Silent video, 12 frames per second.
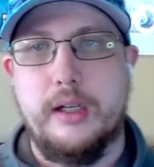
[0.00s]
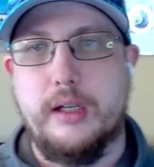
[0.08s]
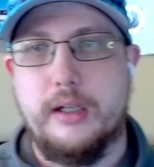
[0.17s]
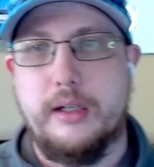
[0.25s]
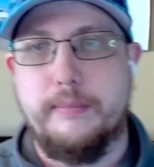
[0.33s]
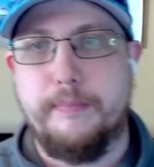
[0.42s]

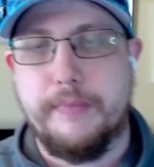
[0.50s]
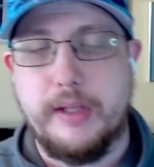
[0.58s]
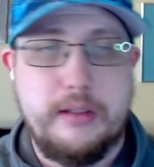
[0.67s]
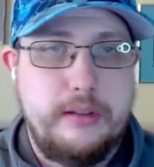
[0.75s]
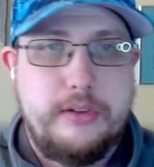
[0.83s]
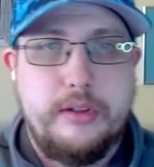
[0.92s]

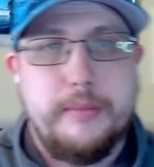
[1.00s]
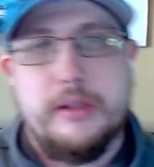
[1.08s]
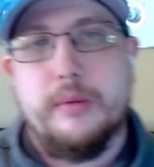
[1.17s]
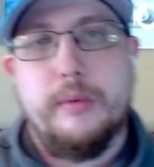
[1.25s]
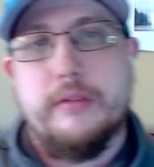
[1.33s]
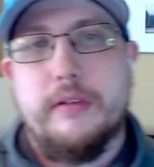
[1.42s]
and it's
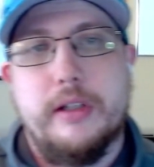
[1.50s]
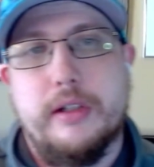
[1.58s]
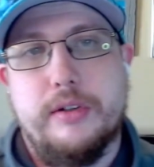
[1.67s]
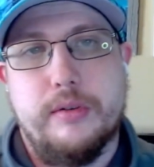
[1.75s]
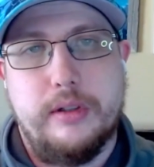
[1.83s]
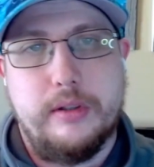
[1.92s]
something that we really
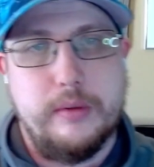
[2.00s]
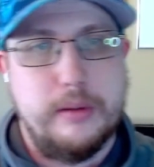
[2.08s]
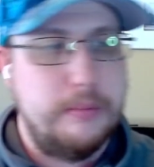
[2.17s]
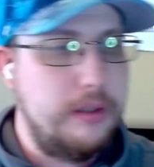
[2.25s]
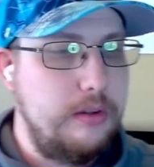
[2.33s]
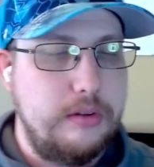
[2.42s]
enjoy
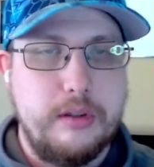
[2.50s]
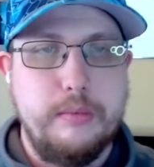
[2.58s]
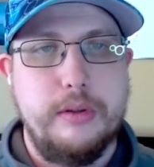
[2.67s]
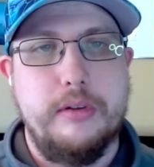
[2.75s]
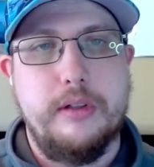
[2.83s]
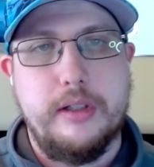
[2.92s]
doing because
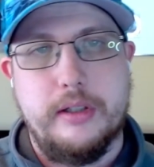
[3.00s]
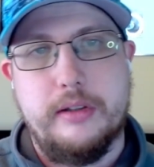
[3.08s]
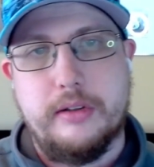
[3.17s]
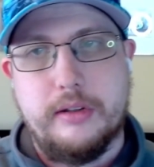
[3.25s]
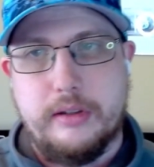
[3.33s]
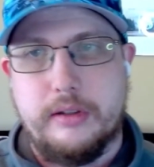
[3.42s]
community
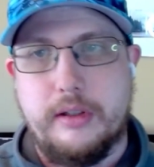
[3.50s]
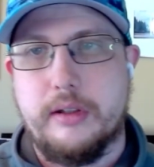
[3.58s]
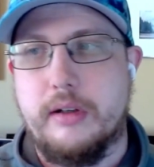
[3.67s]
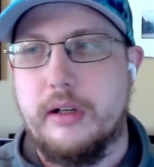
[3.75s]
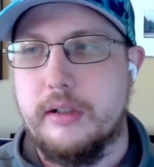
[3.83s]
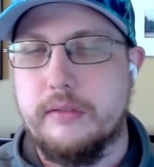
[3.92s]
is at
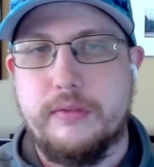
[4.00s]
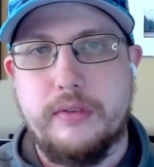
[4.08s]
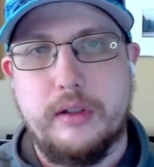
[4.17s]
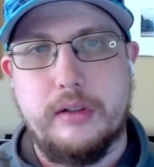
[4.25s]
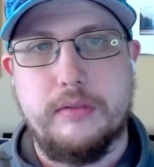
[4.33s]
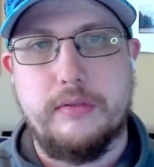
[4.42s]
the heart
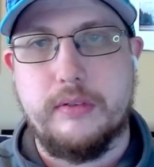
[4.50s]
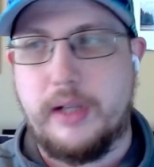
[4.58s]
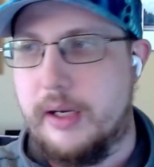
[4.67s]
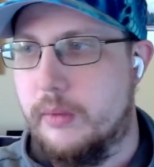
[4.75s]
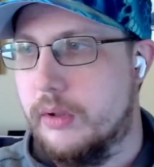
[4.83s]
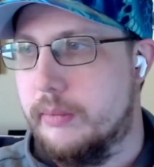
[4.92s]
of
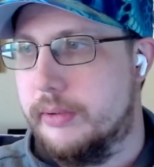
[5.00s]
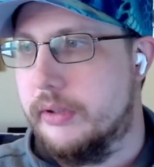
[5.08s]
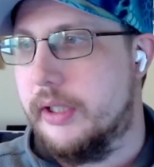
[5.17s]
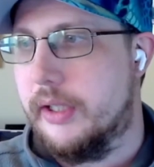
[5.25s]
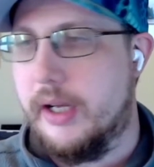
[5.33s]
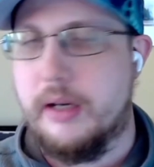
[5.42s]
how we're
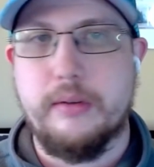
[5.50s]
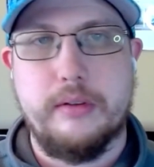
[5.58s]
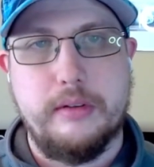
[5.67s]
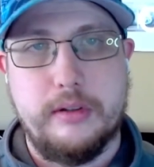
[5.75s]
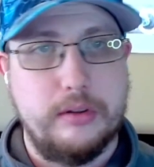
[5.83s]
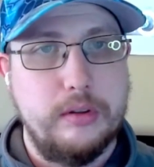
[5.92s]
building
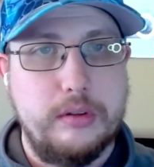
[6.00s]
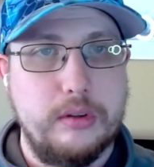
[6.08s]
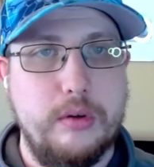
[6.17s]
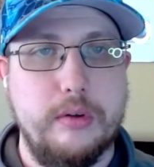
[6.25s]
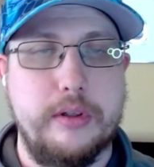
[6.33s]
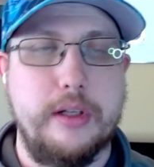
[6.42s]
out this whole
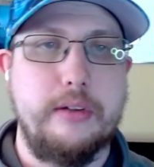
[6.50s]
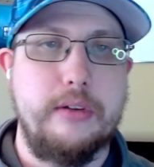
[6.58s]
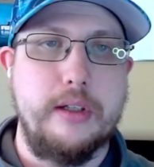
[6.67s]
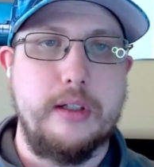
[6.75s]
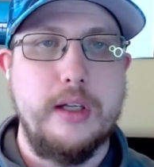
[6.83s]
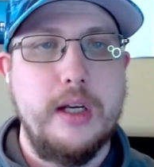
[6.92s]
Cortex
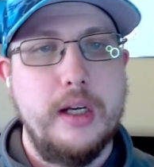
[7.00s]
thing.